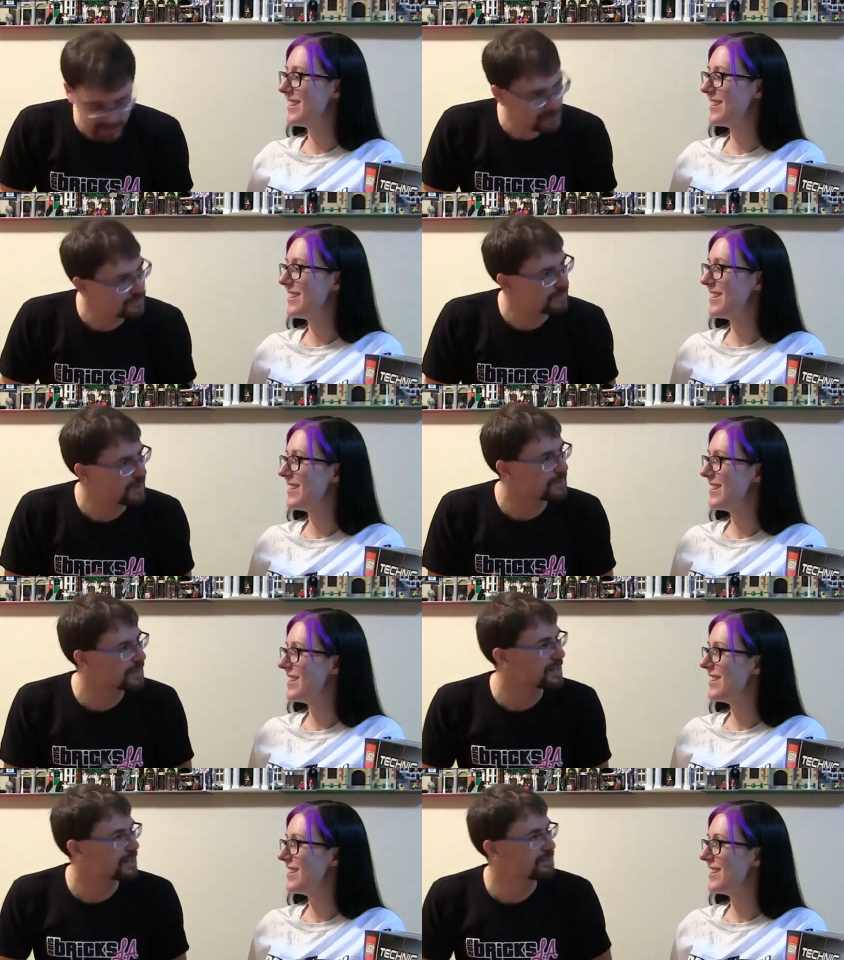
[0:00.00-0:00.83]
Speaker 1: sort of
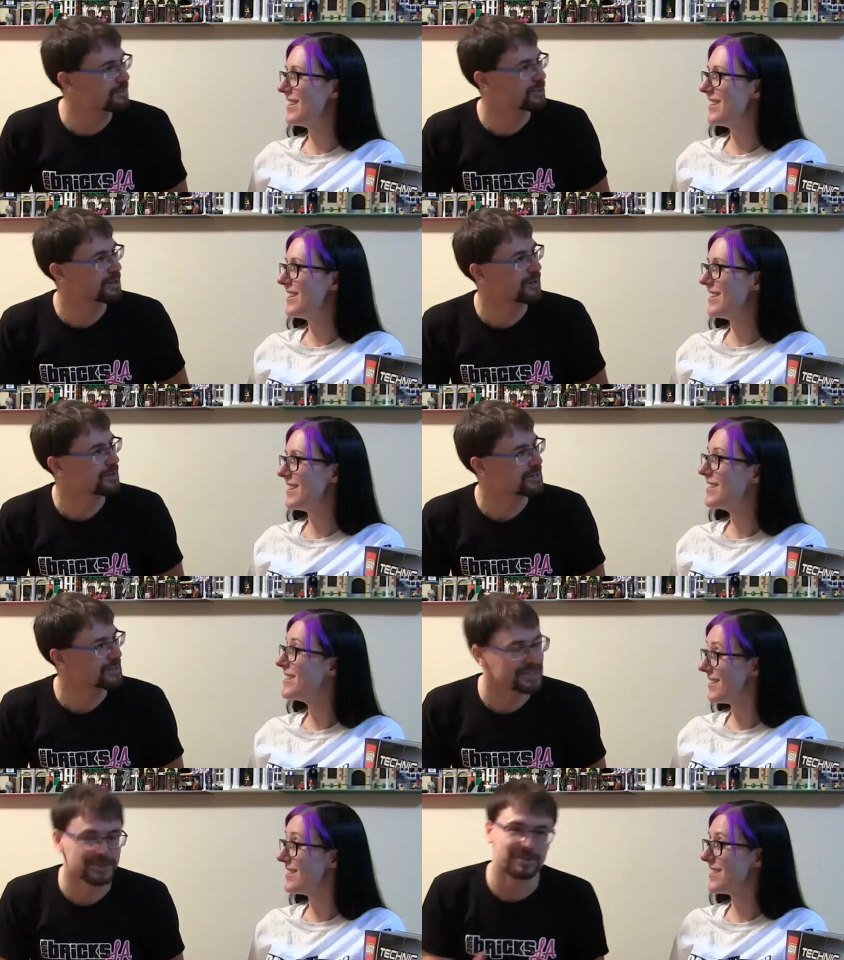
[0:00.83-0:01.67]
emulating what BrickCon
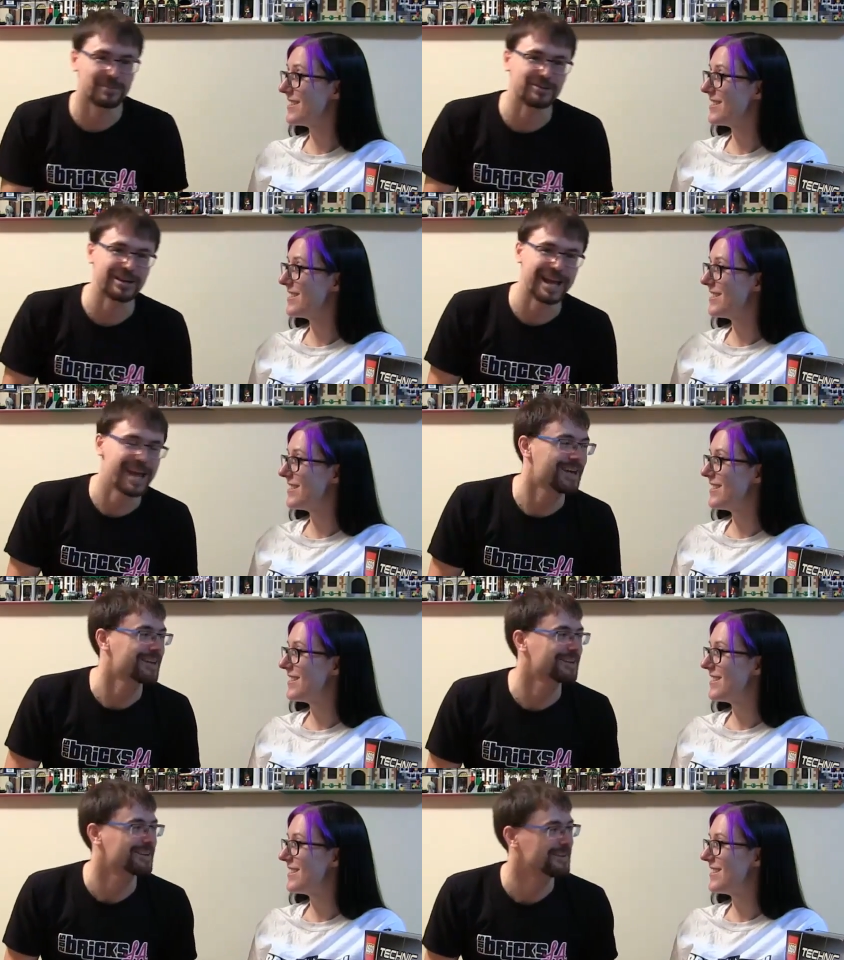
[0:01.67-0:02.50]
does, so we're
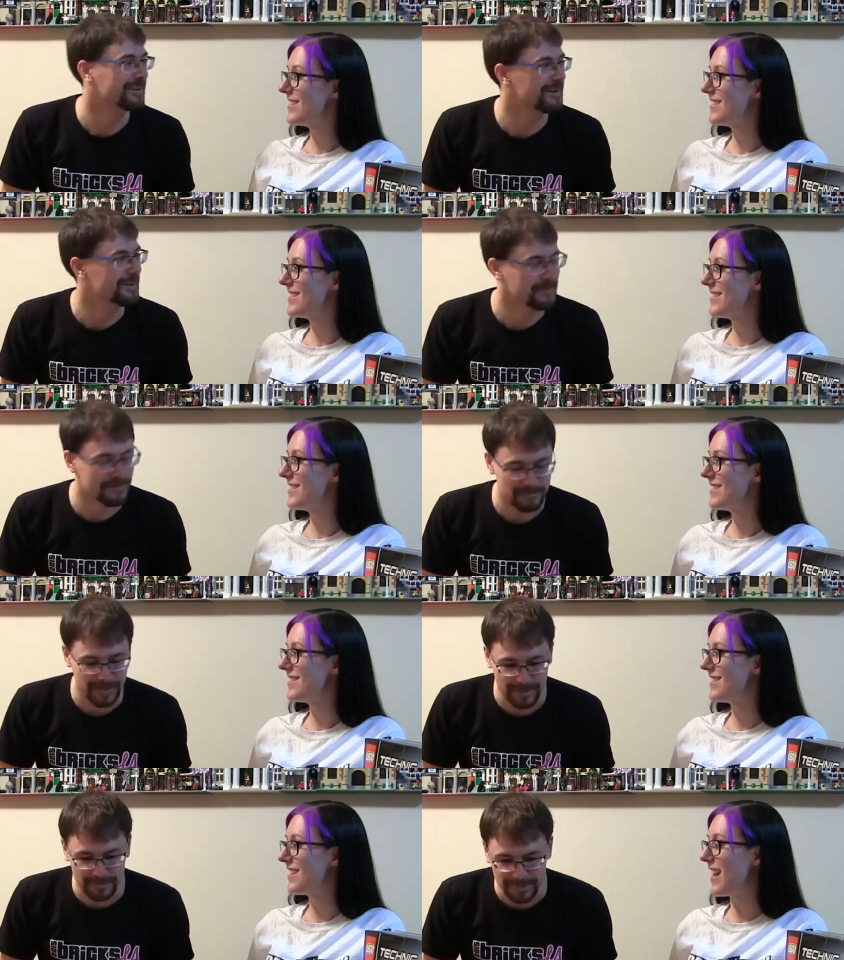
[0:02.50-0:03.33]
BrickCan. Um,
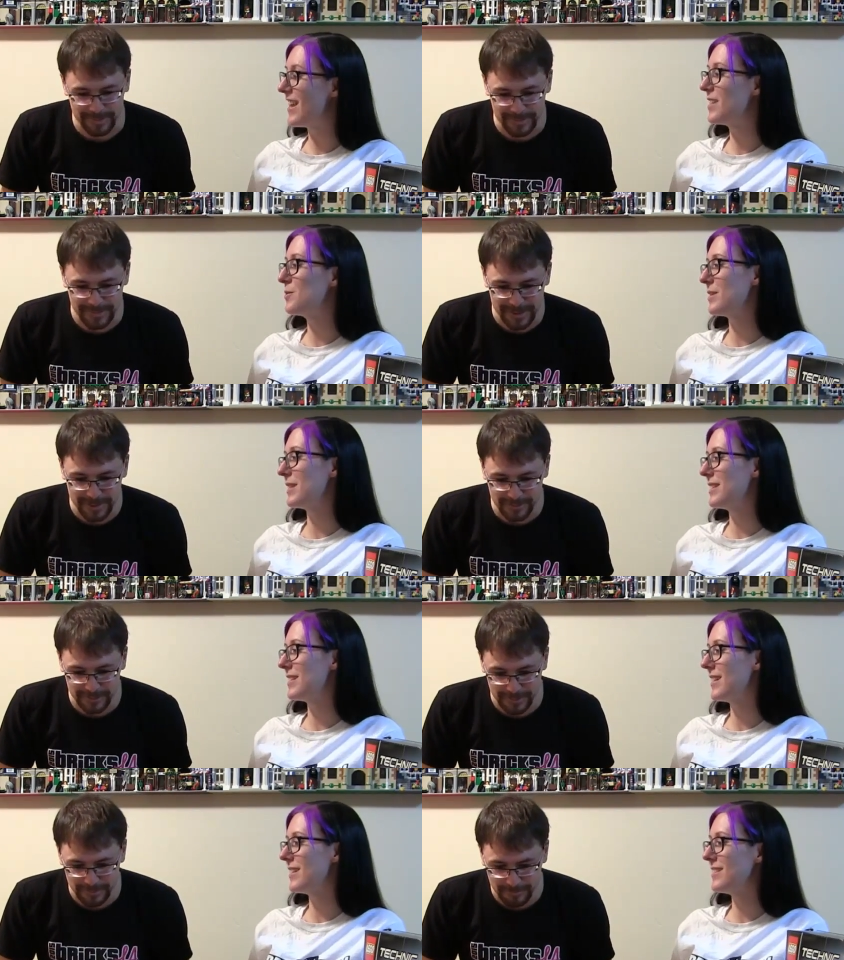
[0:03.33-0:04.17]
up
Speaker 2: here I like in Vancouver. What you
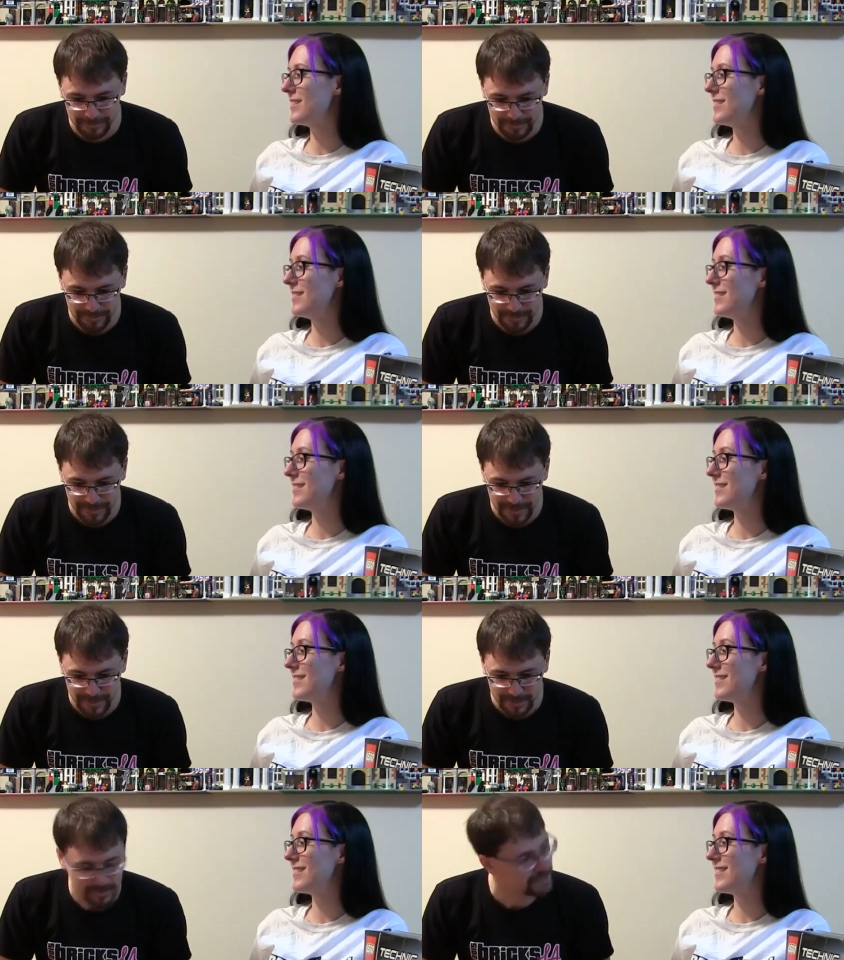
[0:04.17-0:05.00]
said.
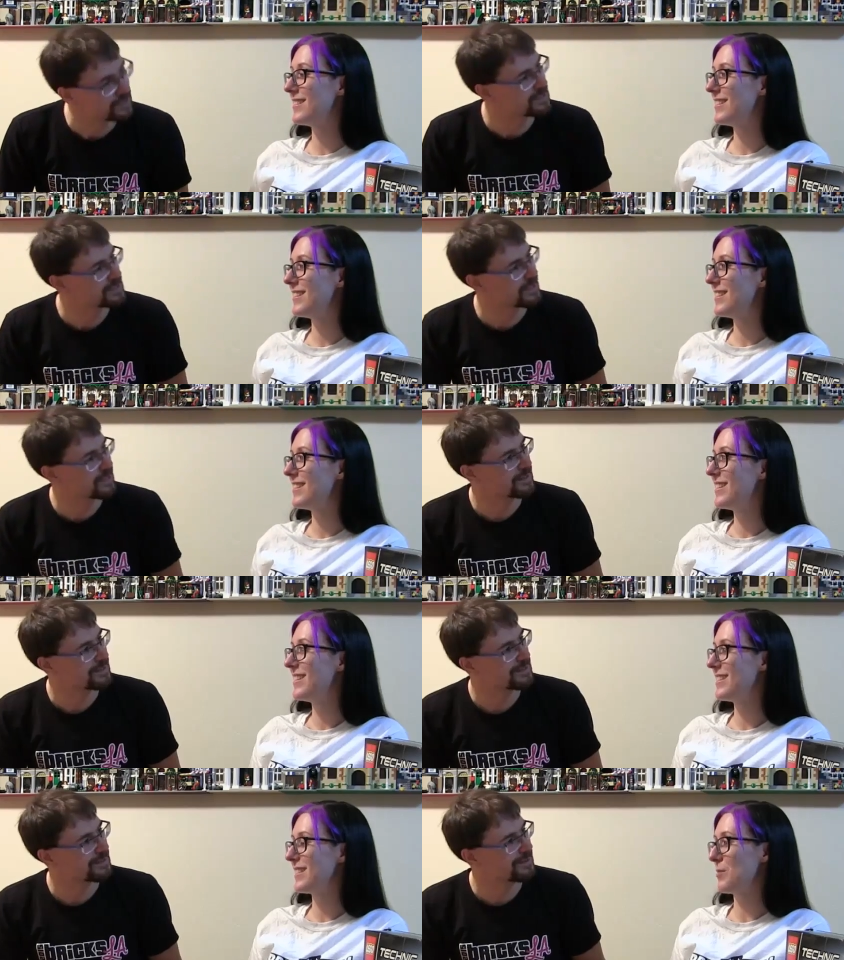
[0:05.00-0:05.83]
Speaker 1: What did Lee say?
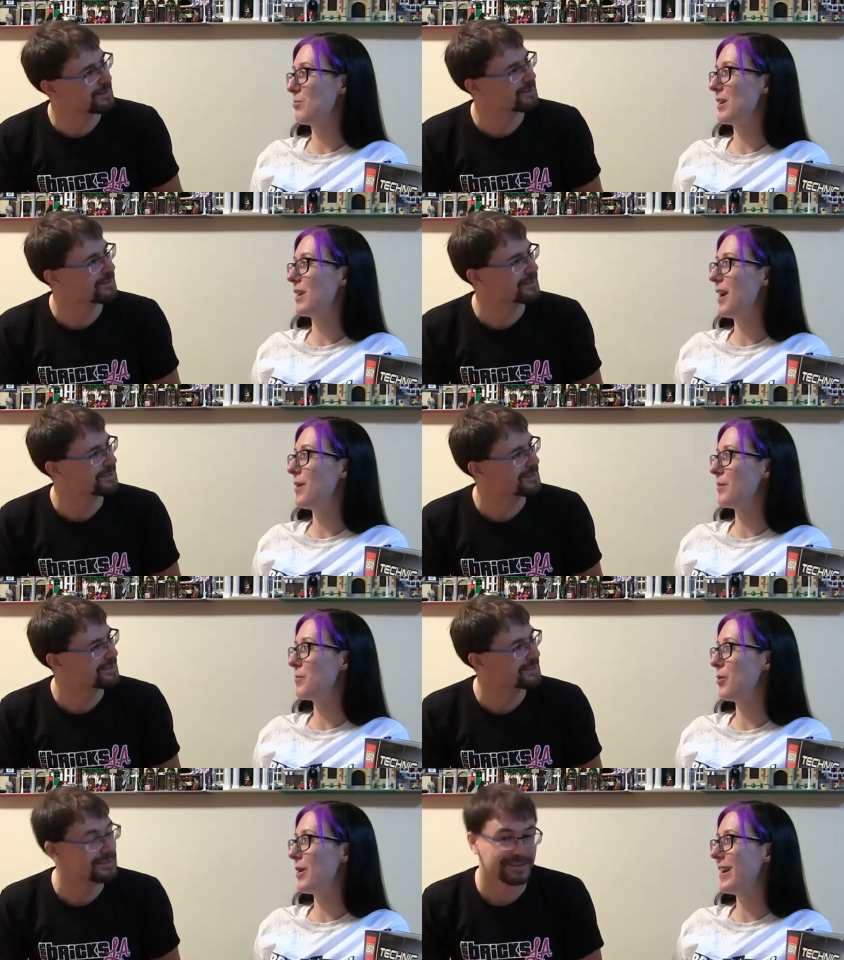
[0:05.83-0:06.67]
Speaker 2: It's like oh. BrickCon with
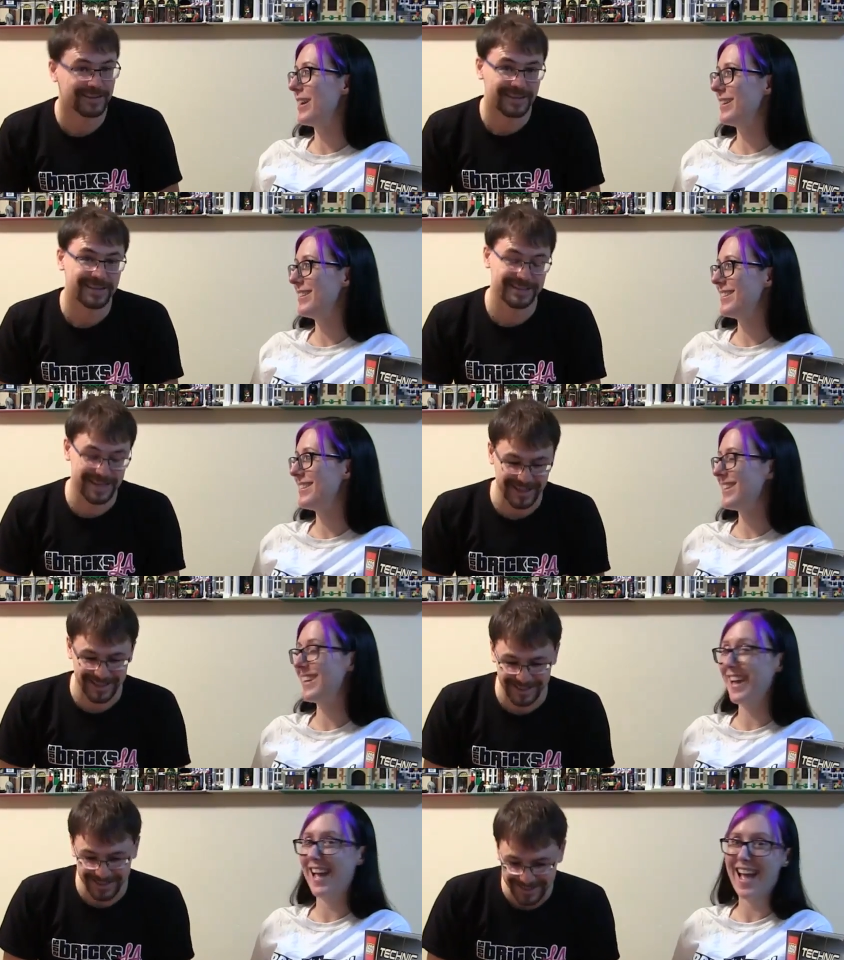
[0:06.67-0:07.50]
more A.
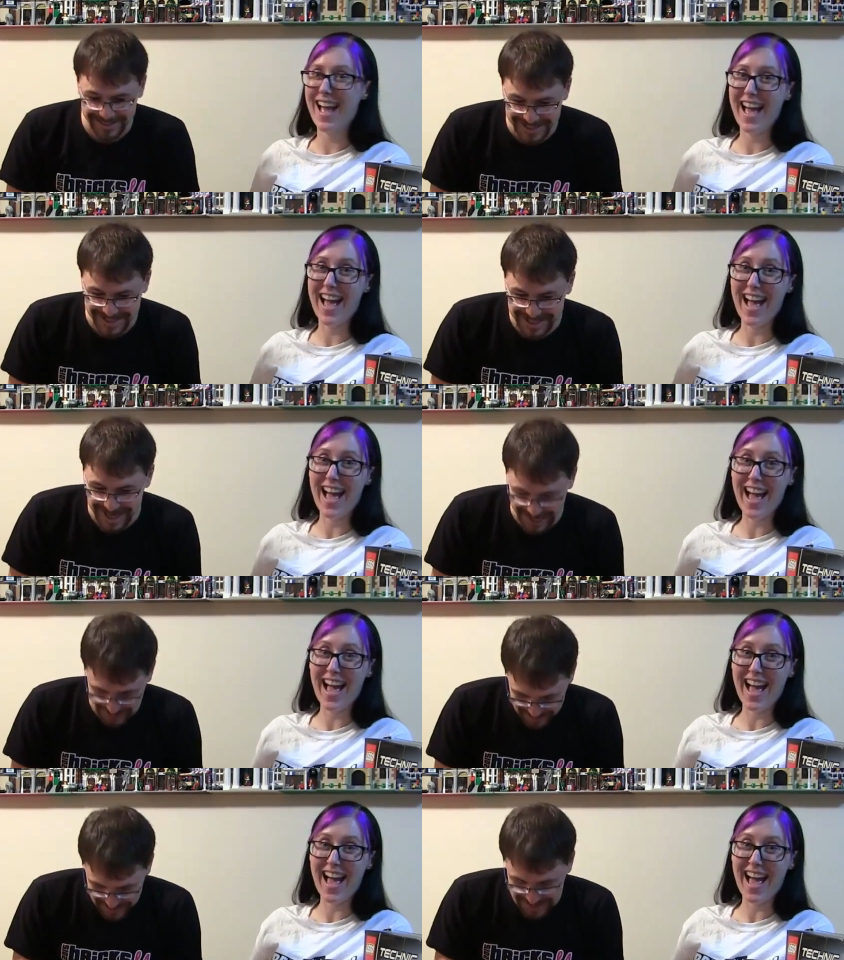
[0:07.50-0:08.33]
Speaker 1: Exactly. That's exactly what it